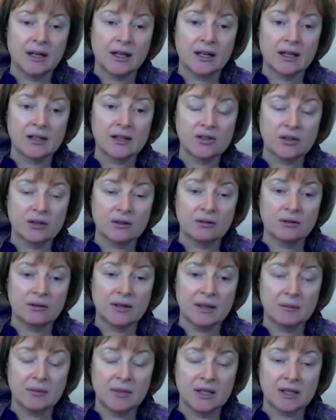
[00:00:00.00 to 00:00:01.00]
And so
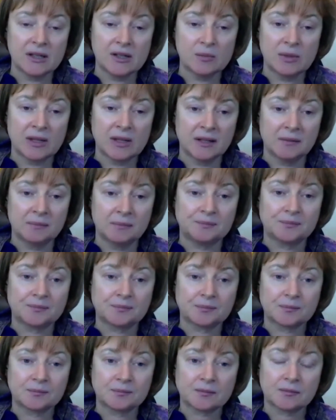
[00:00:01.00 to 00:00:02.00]
let me explain.
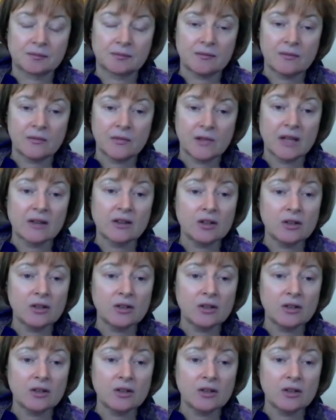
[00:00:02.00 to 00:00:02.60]
The